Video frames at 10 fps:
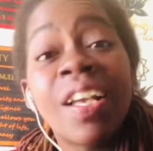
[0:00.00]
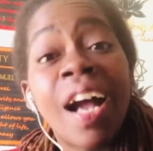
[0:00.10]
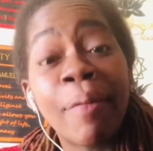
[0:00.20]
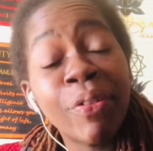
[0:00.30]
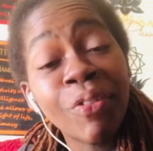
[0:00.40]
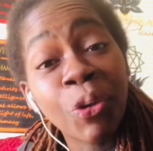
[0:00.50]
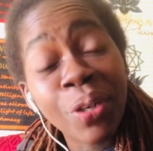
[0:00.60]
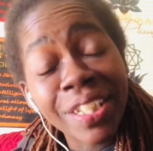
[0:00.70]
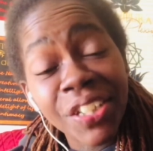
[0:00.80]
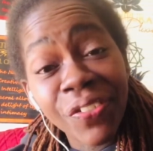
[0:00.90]
I
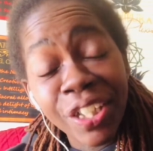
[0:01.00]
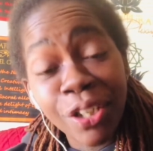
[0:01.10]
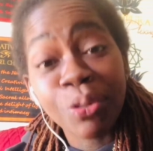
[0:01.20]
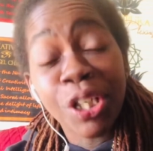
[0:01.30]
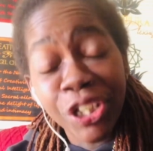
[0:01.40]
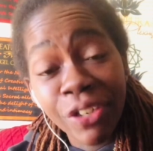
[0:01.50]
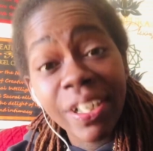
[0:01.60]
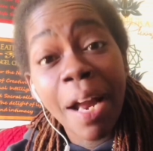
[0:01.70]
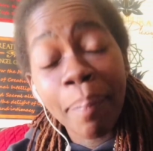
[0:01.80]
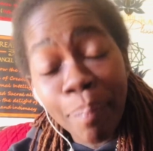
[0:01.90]
pre-recorded these videos
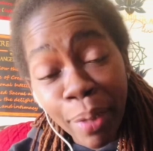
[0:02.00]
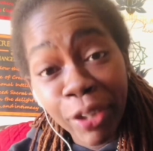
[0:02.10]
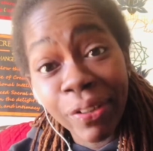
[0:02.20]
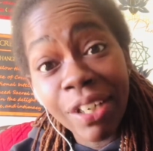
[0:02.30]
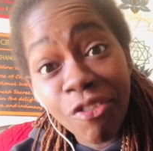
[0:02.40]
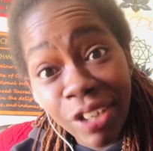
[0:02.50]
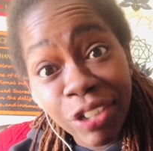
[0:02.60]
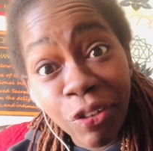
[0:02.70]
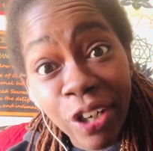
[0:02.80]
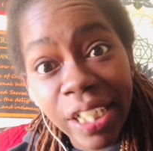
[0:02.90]
during Mercury
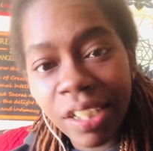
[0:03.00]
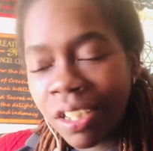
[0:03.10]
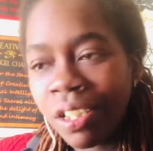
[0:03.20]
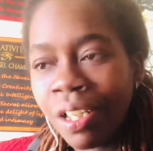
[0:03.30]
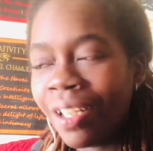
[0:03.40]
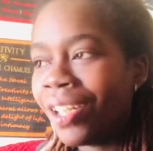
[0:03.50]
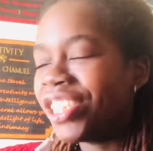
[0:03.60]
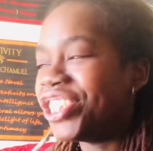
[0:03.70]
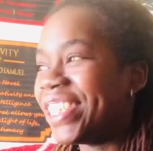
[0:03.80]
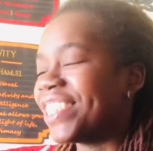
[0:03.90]
retrograde.
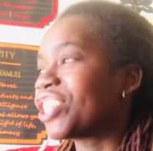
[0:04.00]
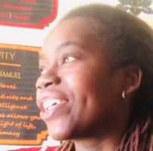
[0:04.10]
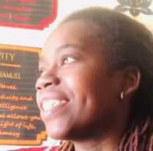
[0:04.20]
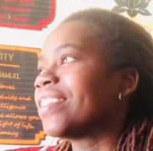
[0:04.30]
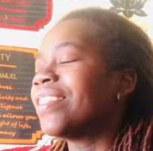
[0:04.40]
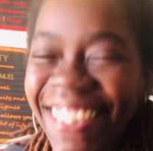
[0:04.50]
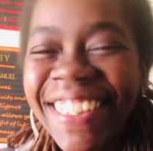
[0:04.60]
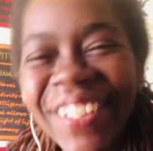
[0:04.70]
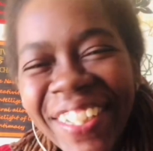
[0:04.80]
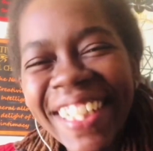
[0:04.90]
Jesus Christ.
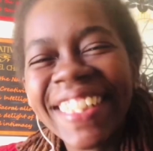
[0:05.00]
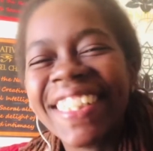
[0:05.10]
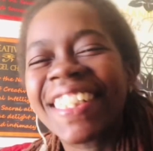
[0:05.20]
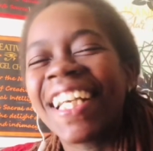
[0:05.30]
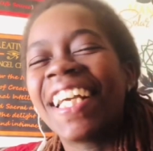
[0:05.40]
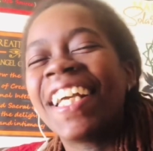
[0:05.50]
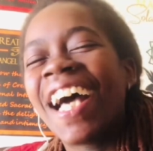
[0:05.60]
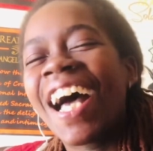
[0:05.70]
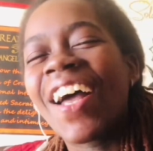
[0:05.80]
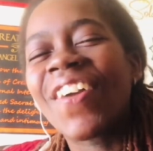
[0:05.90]
So needless to say,
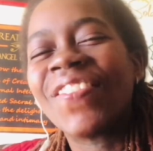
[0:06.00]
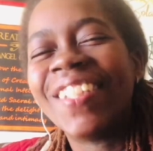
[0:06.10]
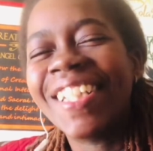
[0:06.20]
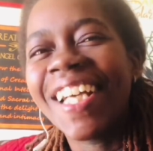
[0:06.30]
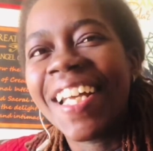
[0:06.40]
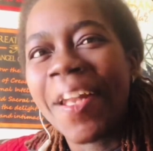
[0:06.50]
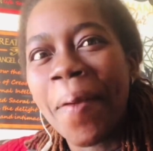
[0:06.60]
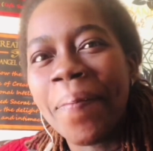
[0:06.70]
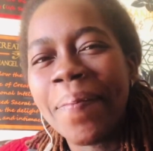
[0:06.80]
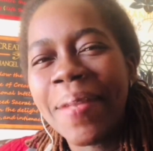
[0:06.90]
I've done
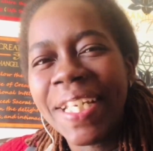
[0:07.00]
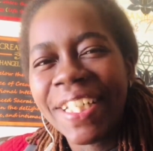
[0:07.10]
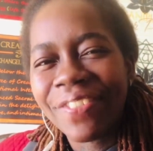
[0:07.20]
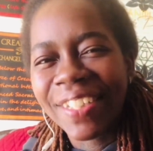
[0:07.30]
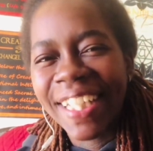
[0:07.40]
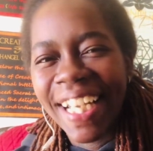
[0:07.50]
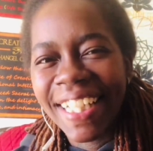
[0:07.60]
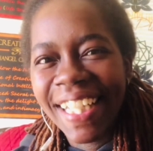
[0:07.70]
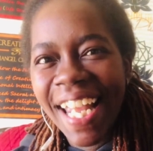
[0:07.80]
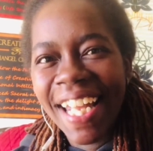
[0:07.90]
many different
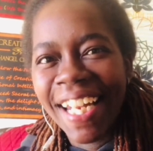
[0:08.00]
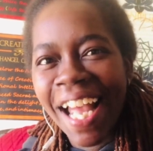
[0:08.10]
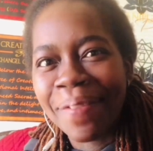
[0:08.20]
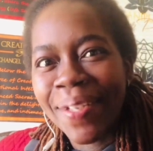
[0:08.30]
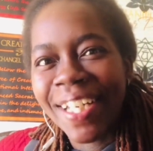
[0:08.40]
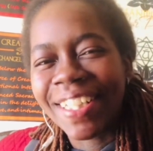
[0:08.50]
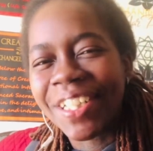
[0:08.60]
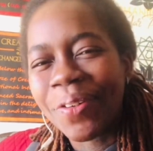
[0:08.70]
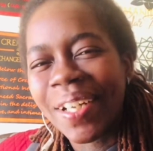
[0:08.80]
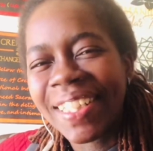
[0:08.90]
takes and I'm honestly
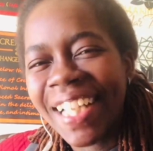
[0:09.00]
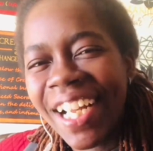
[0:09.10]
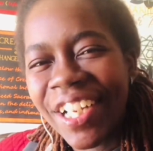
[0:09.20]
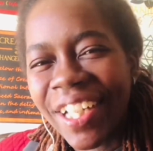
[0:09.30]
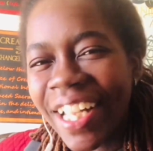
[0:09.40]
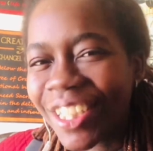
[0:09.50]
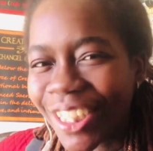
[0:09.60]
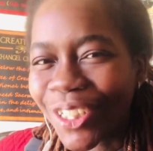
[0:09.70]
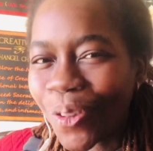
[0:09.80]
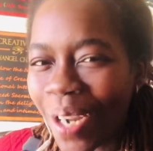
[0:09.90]
quite tired and
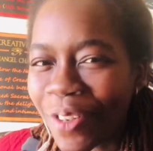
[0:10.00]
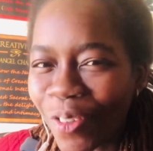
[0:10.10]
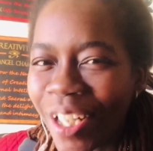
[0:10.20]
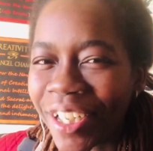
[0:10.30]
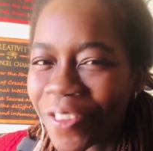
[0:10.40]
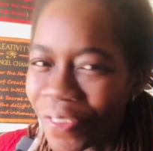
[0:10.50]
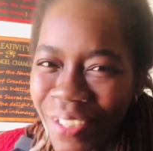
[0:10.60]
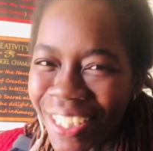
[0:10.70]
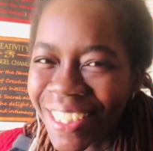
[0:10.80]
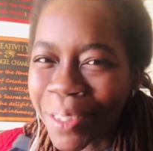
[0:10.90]
just quite ready to
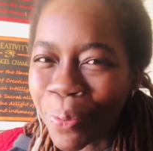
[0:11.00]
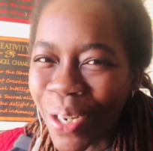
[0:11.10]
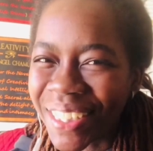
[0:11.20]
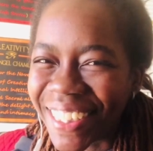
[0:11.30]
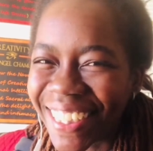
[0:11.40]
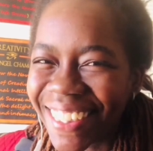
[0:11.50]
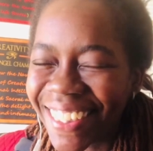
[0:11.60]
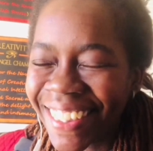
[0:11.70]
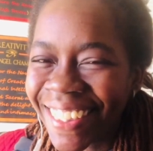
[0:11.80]
finish this project.